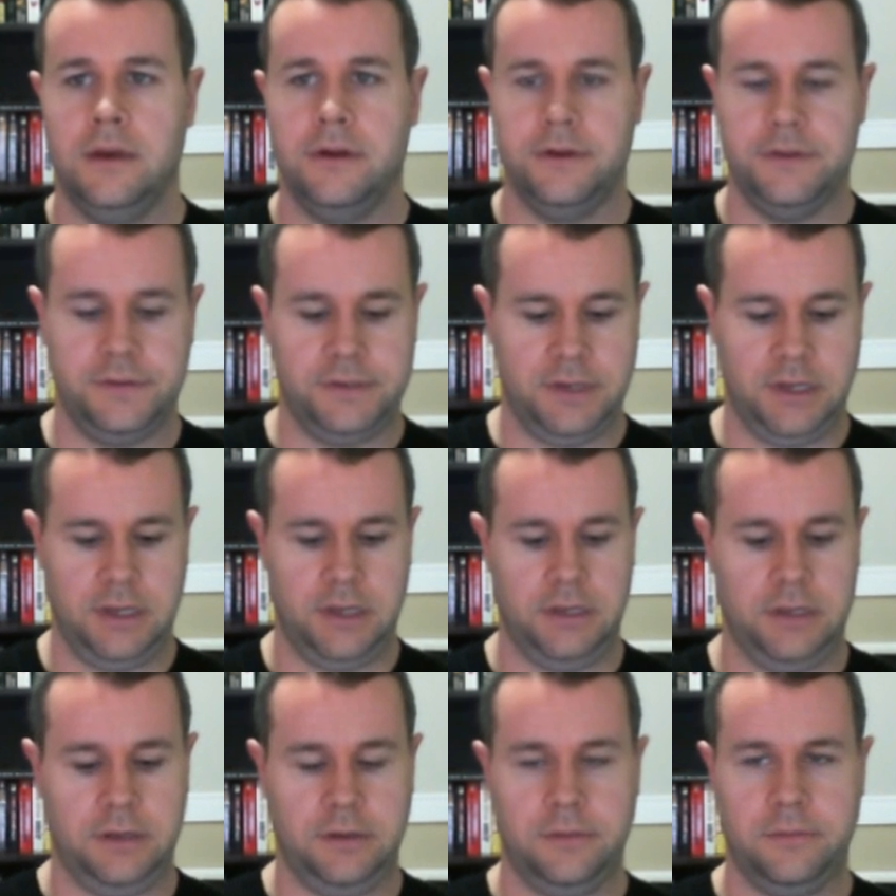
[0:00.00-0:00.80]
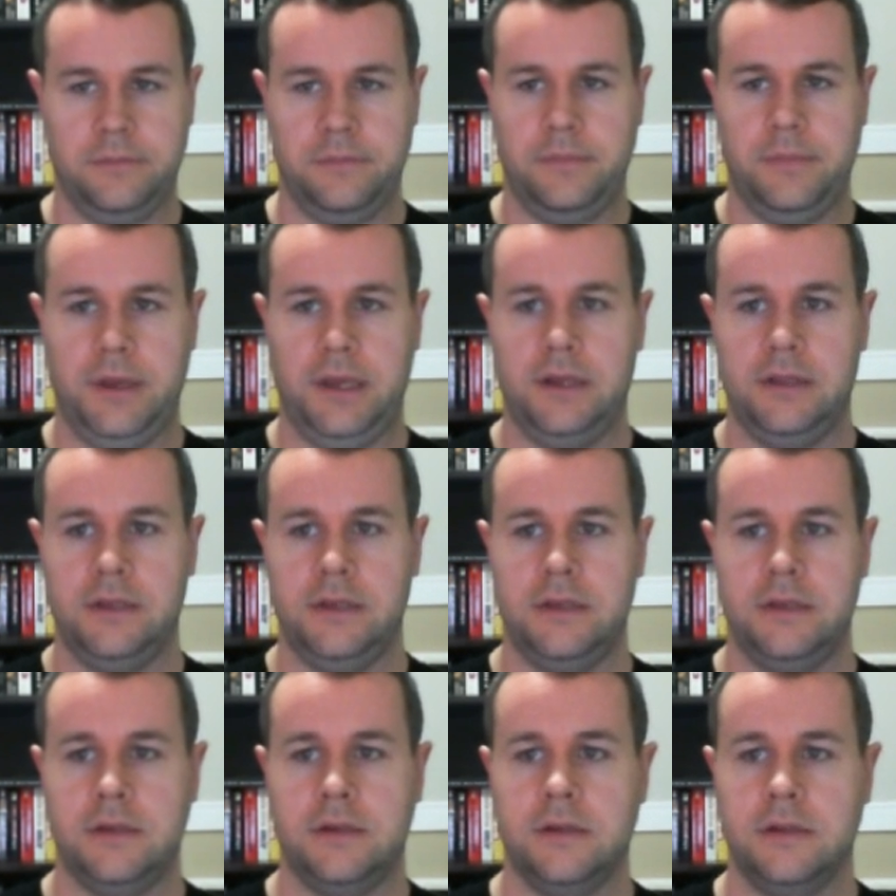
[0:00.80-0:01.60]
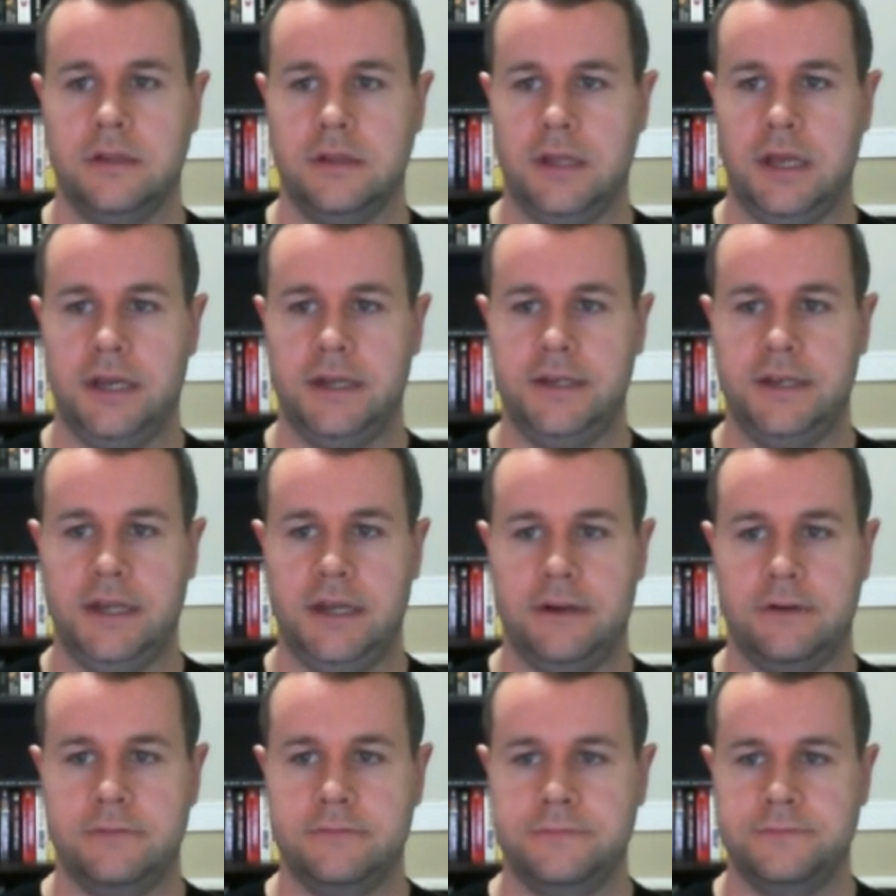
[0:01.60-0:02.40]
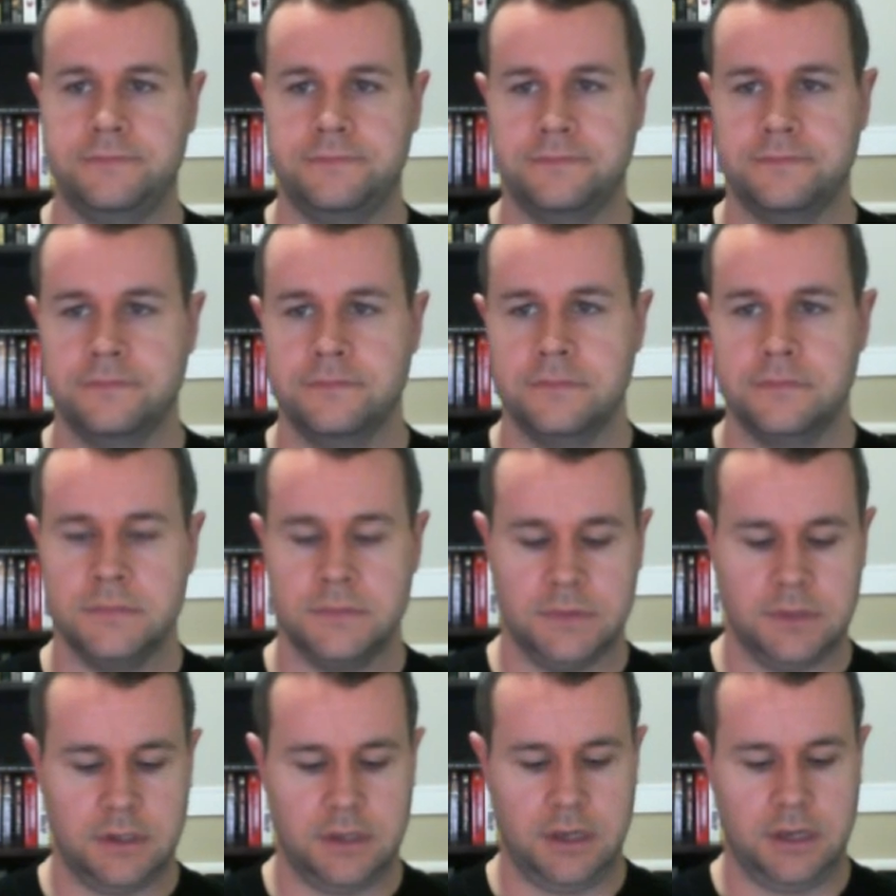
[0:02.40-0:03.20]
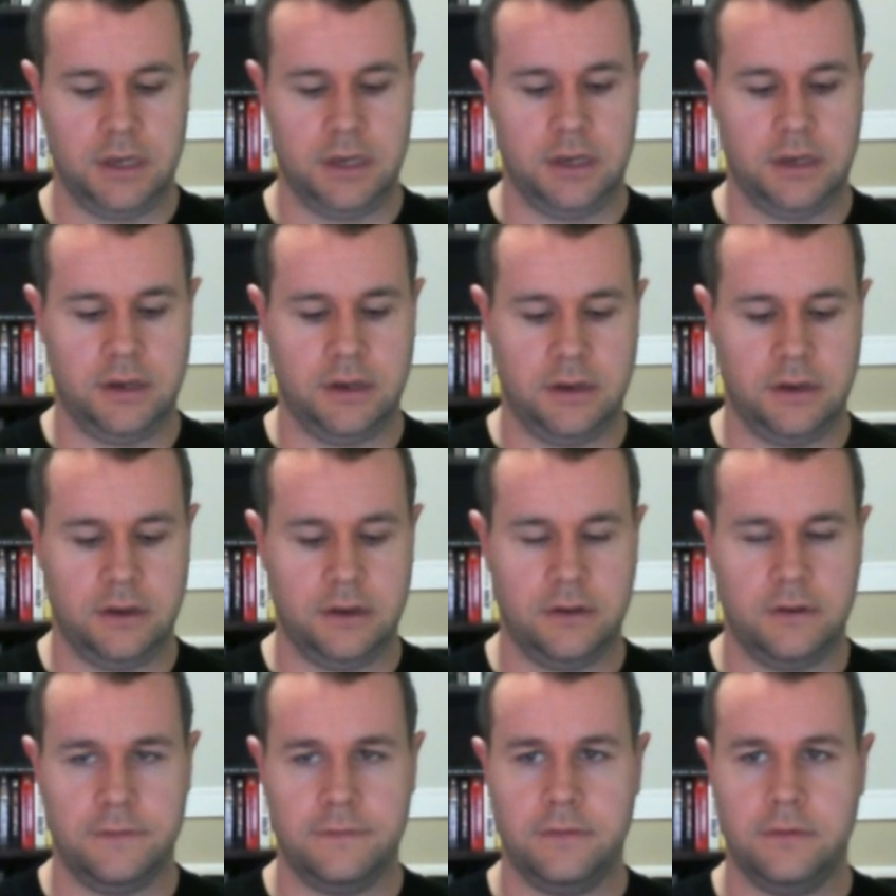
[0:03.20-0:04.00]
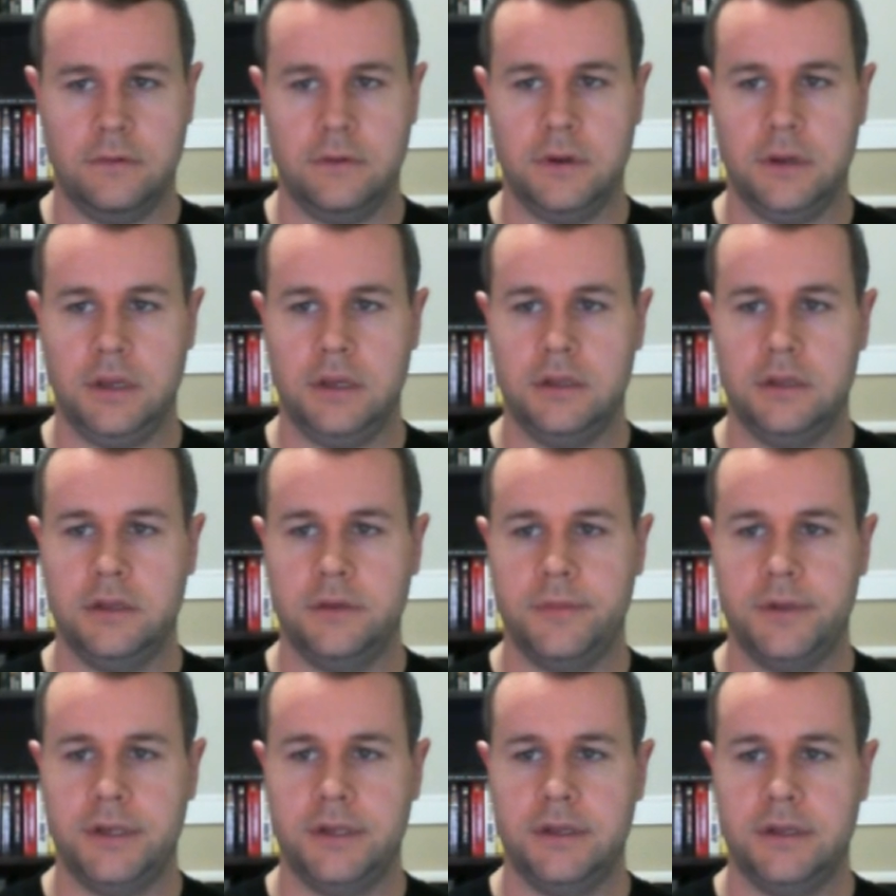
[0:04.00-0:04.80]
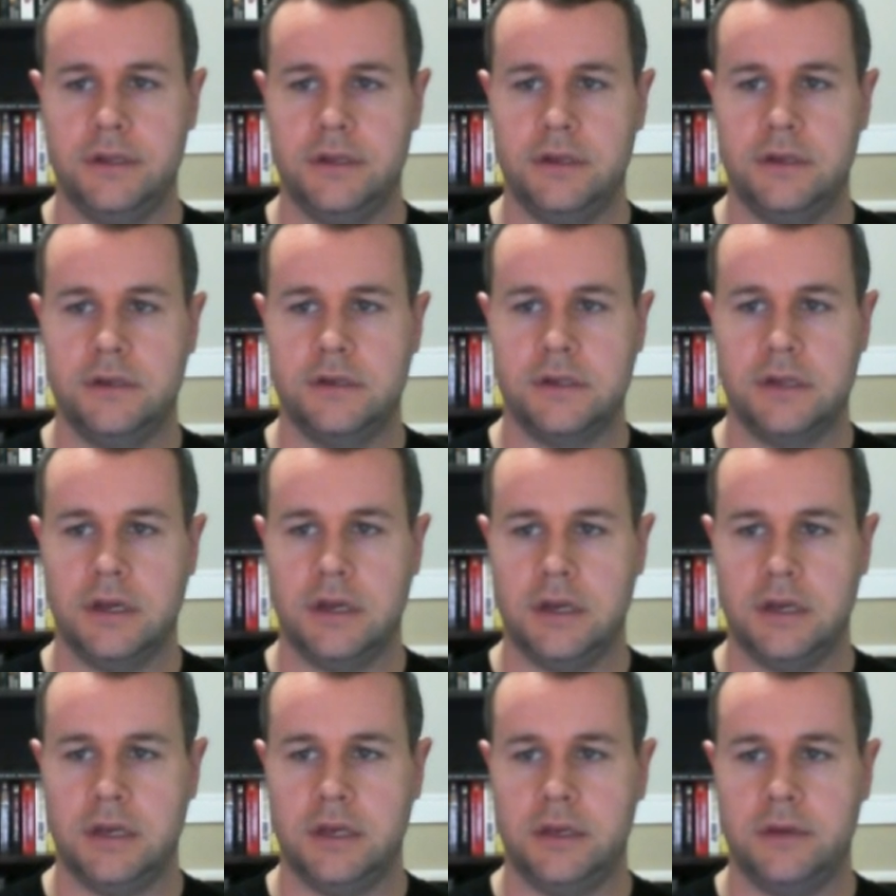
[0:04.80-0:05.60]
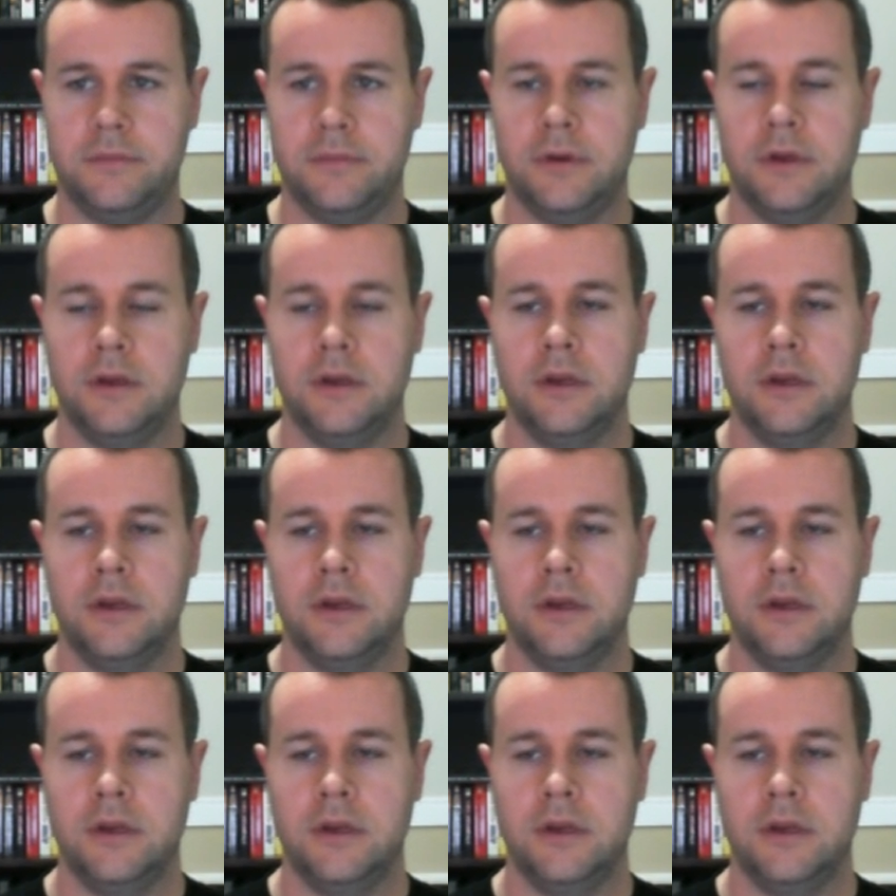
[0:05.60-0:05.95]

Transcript: We're going to say Bailey lying down uh, for a limited time.